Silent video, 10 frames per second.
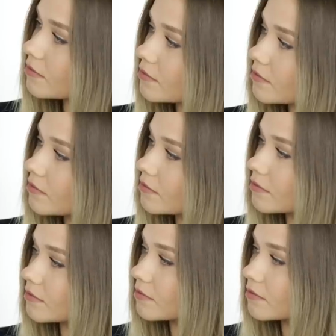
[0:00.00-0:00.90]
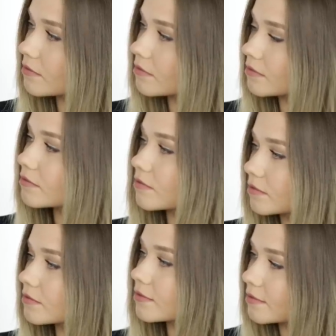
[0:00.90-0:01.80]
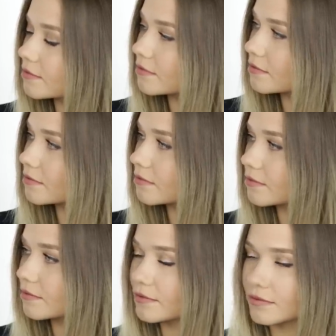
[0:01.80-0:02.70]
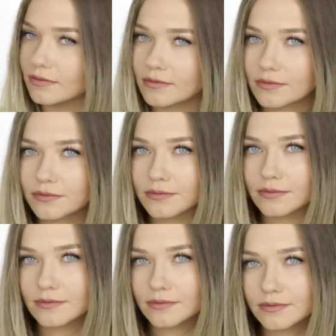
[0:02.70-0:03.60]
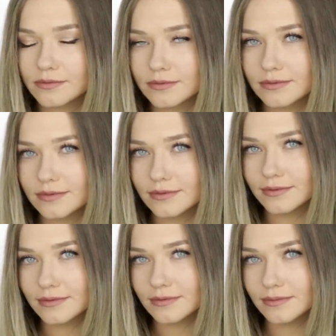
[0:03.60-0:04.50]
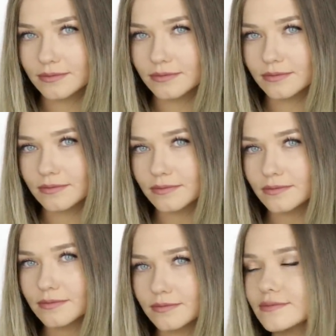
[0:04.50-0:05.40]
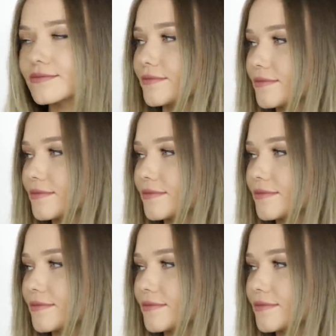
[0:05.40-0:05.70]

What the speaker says: This person isn't speaking.